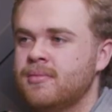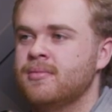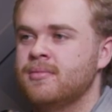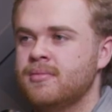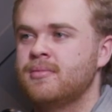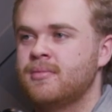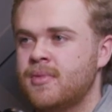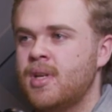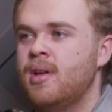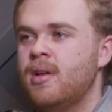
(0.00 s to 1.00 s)
Mm-hmm.
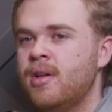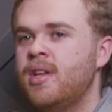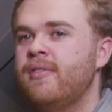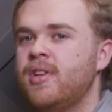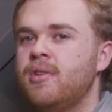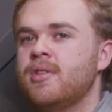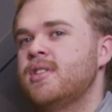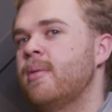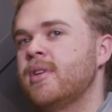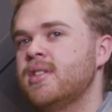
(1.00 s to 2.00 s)
Well, you definitely do to
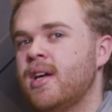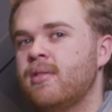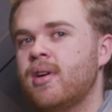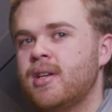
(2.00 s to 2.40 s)
some extent, right?